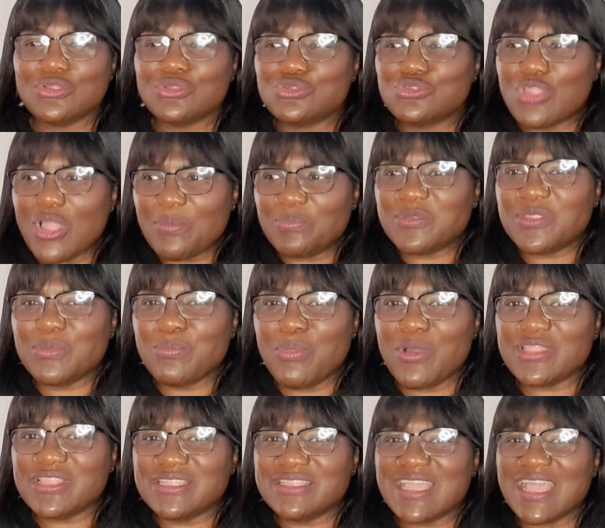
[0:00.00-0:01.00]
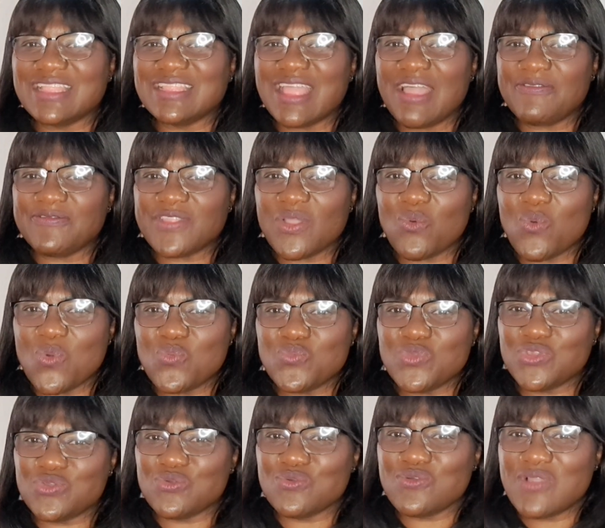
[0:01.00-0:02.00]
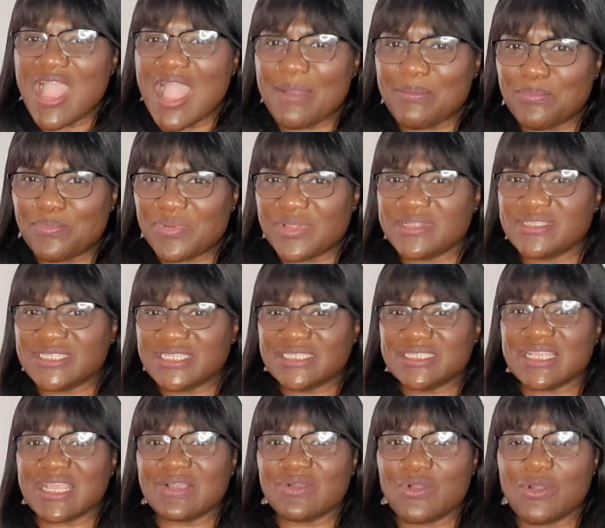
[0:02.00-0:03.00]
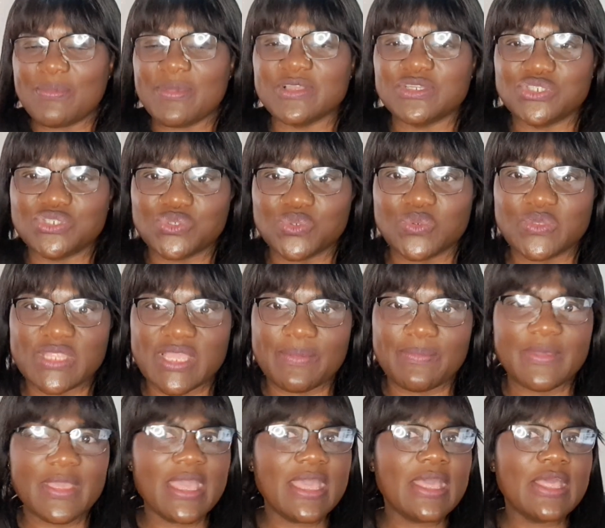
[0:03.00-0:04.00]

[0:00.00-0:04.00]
Dump the money, then after 1 week you go and print it and come and show them.